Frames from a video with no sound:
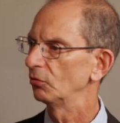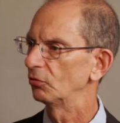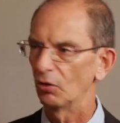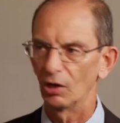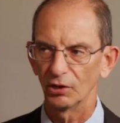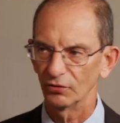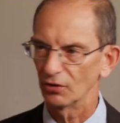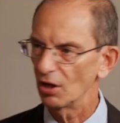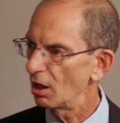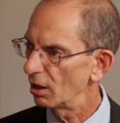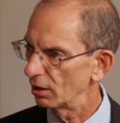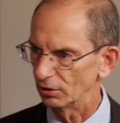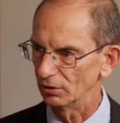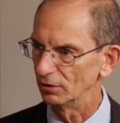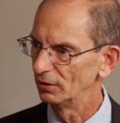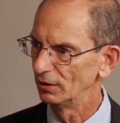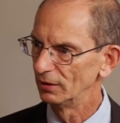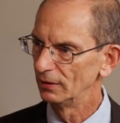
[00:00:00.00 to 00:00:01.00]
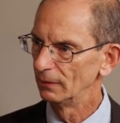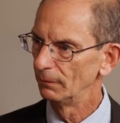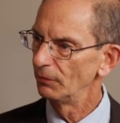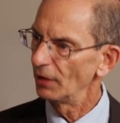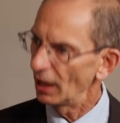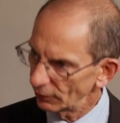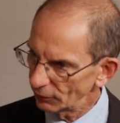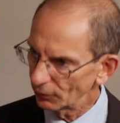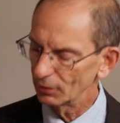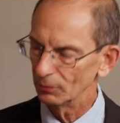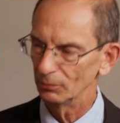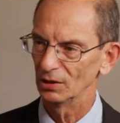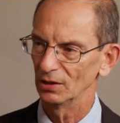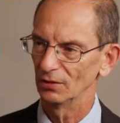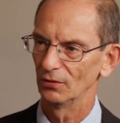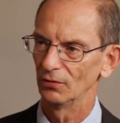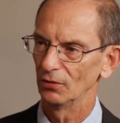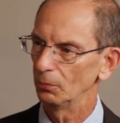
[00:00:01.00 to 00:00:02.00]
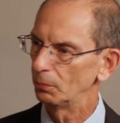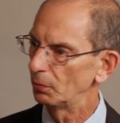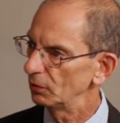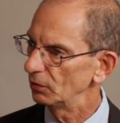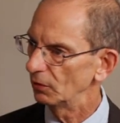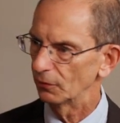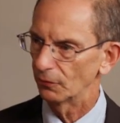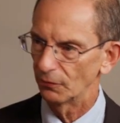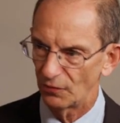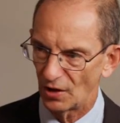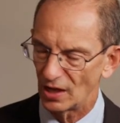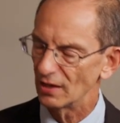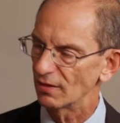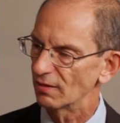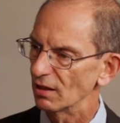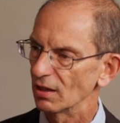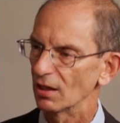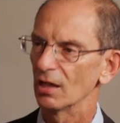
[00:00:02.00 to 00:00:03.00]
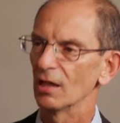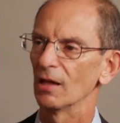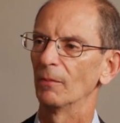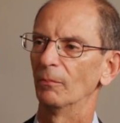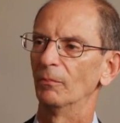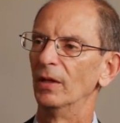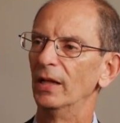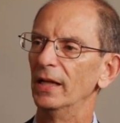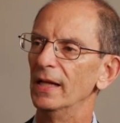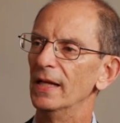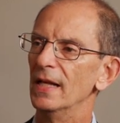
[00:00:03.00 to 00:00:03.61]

you trust God. That's what it means. You put your faith in Him.